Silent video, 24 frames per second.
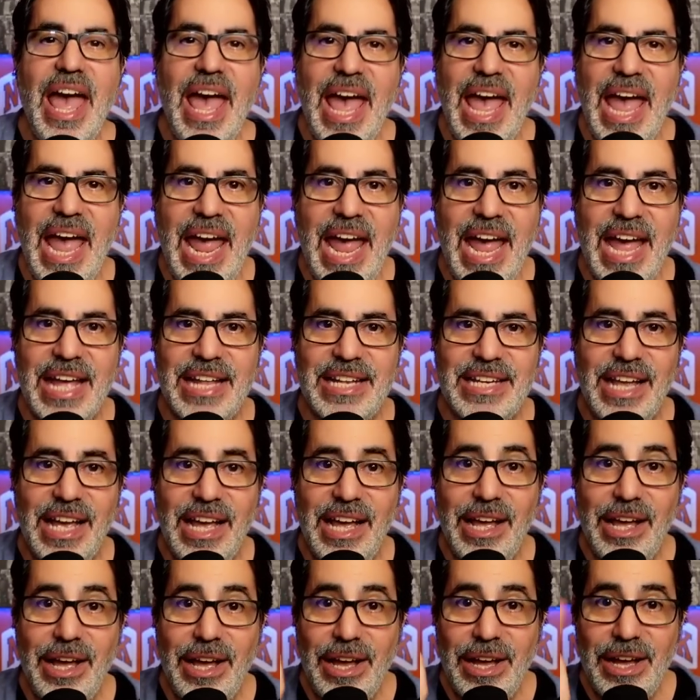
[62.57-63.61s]
And
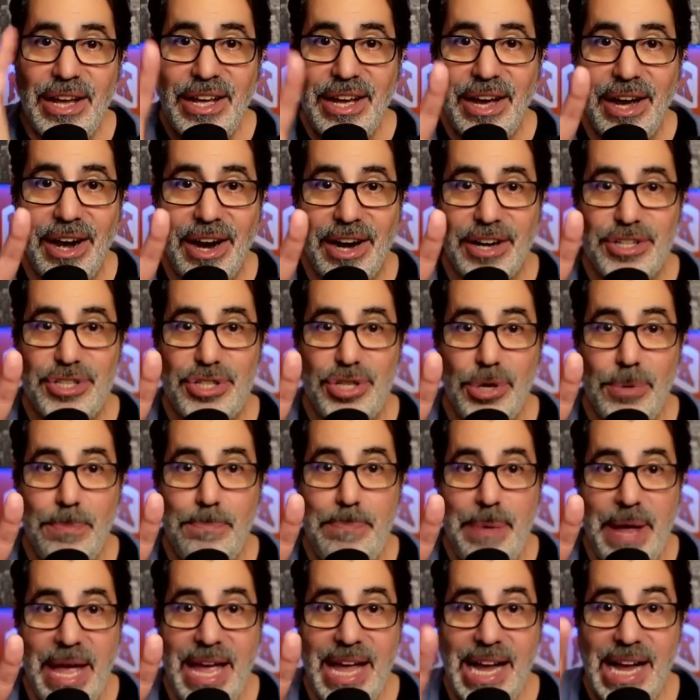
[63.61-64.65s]
our two
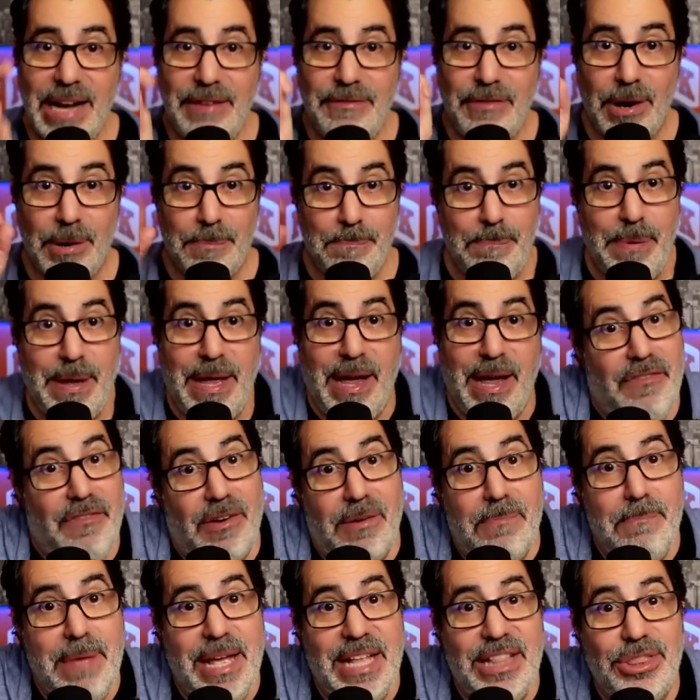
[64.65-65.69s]
big of our
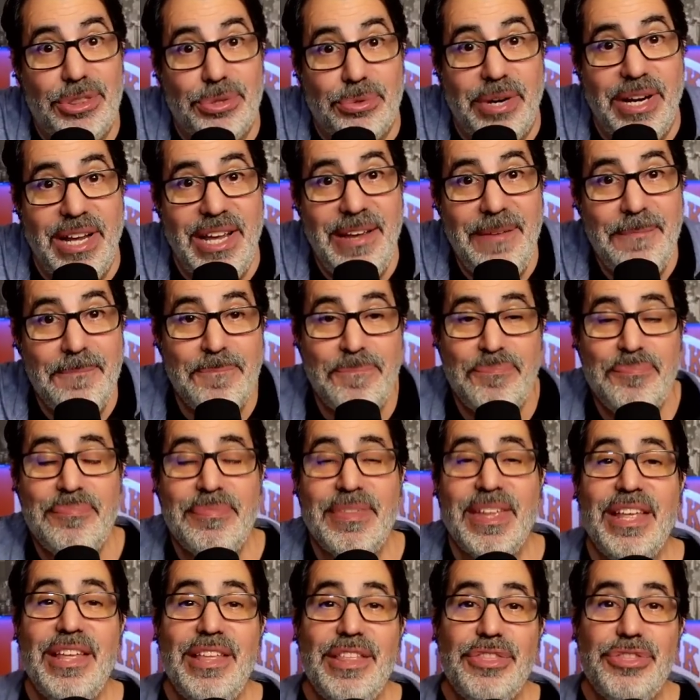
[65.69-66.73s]
mid three,
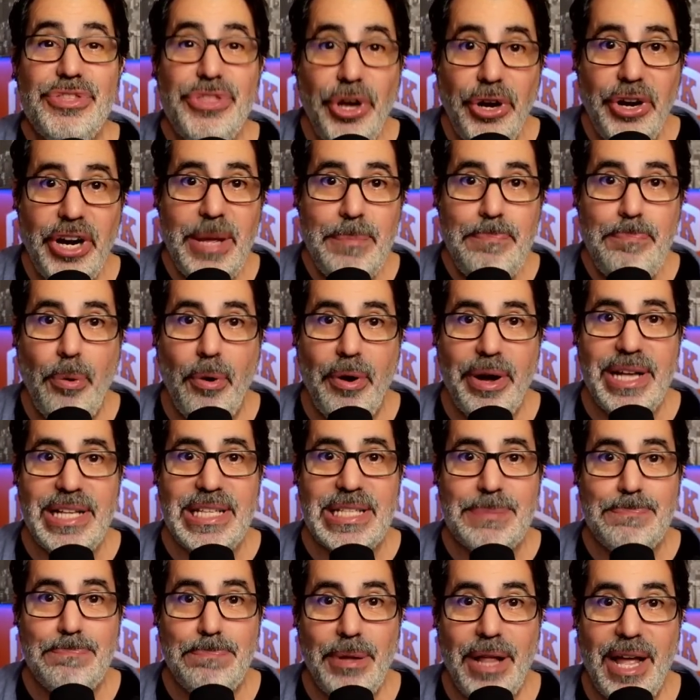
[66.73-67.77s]
30
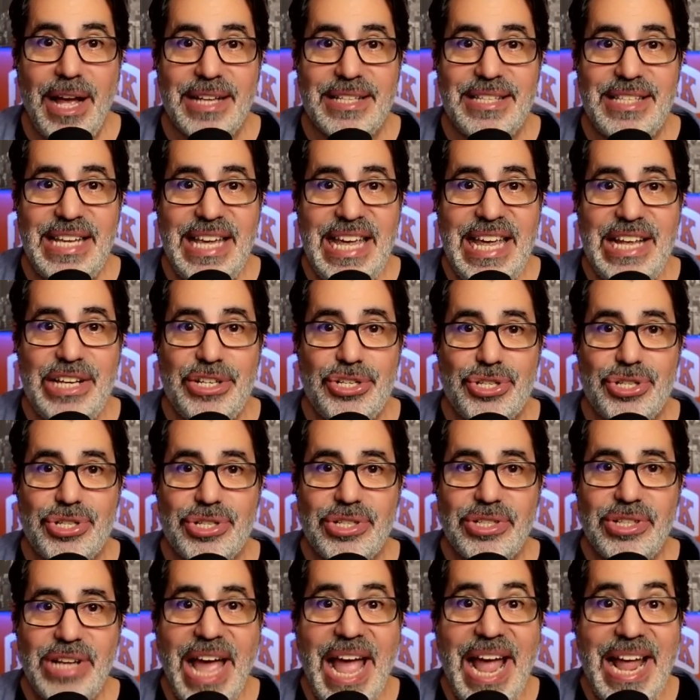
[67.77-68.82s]
points plus each.
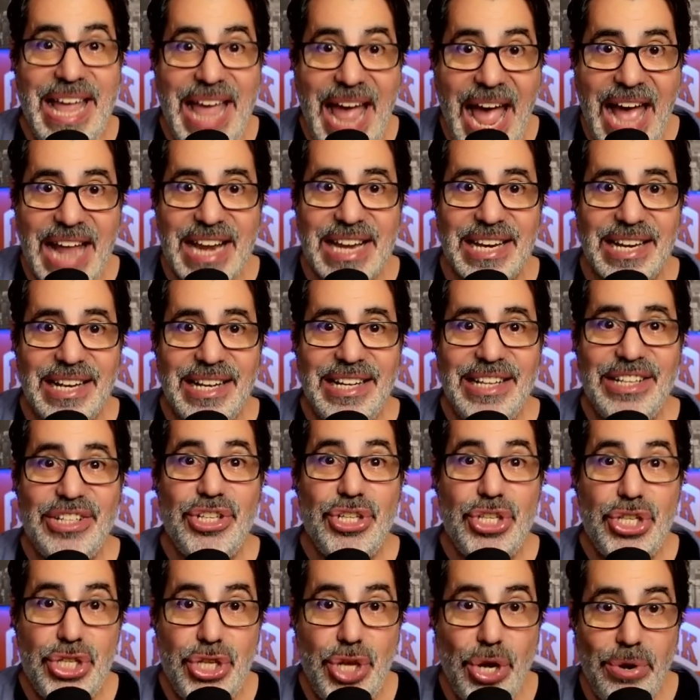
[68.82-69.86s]
Again,
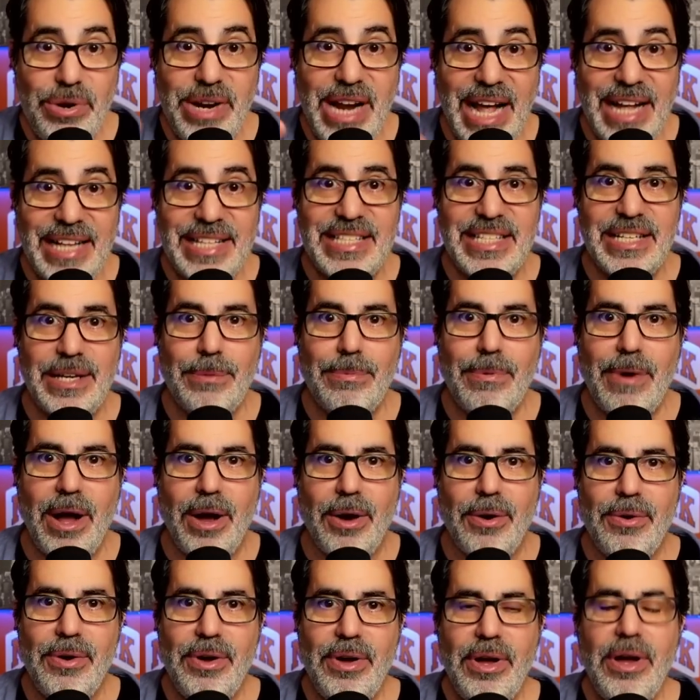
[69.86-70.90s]
two nights in a
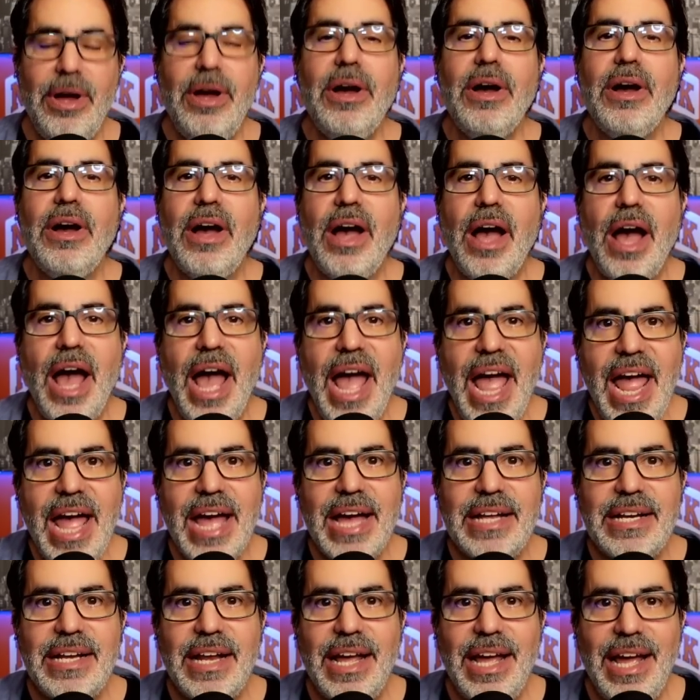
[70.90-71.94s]
row.
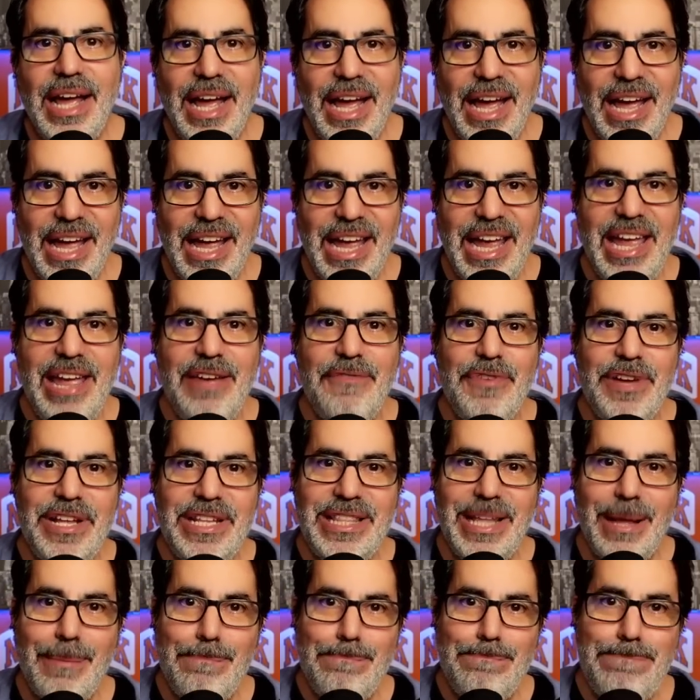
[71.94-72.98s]
And even
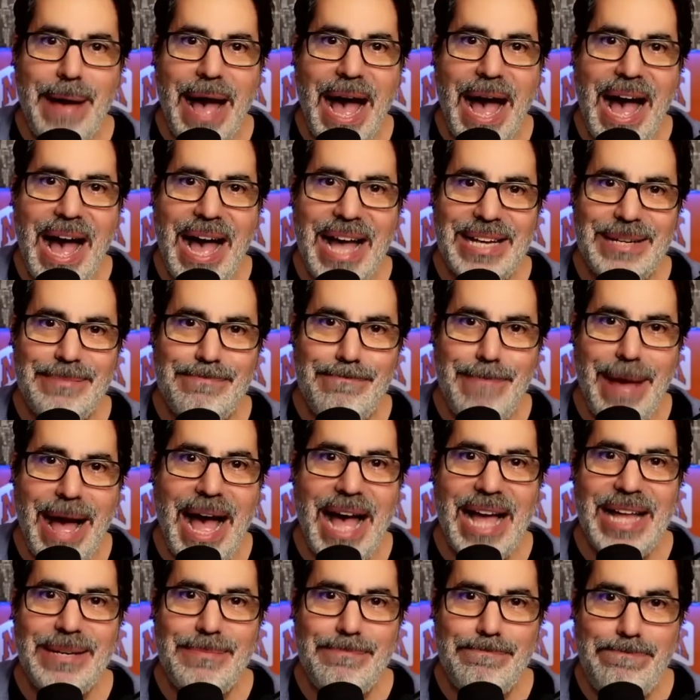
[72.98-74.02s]
the bad
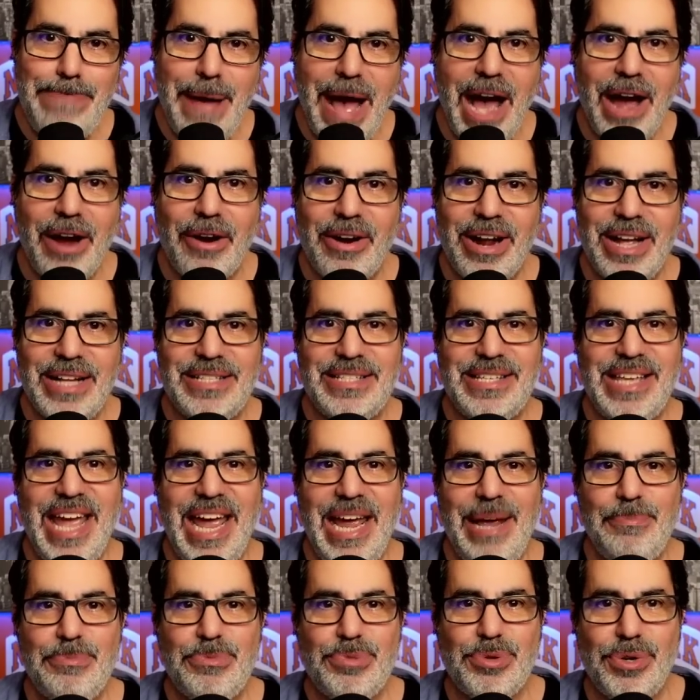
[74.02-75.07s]
man Barrett
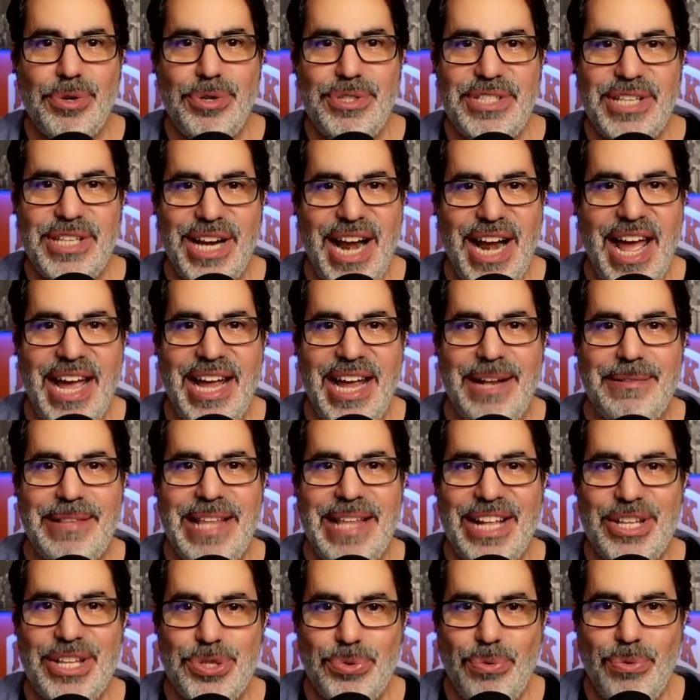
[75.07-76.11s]
came through tonight.
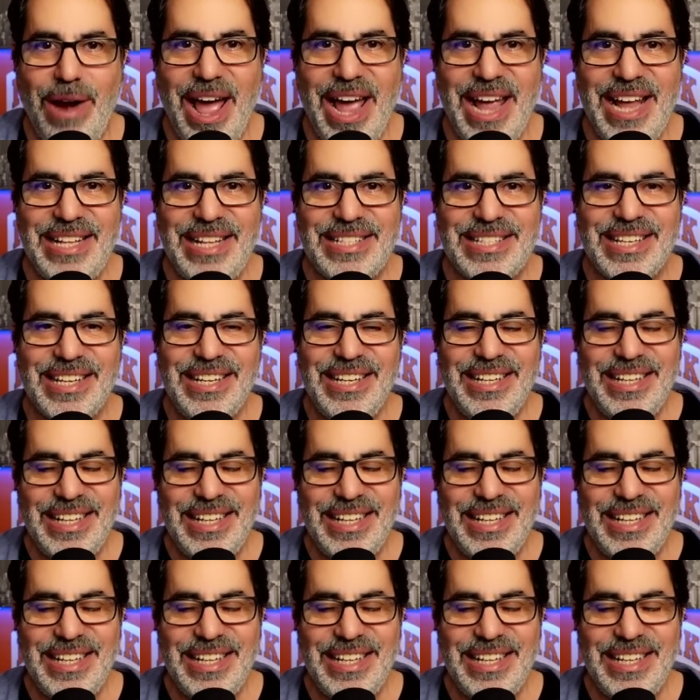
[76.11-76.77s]
That's right.